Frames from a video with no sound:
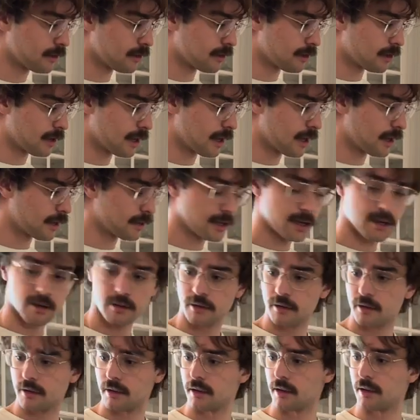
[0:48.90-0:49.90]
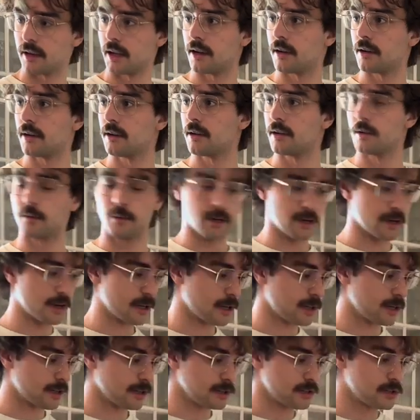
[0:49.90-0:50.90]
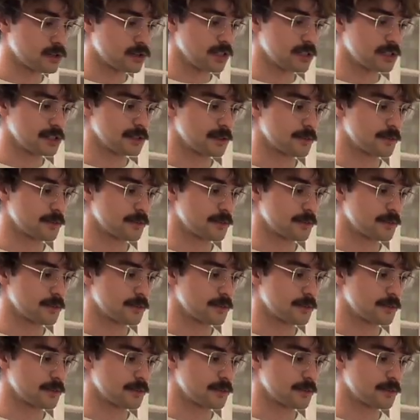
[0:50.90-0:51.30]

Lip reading: And yeah, now we're gonna season the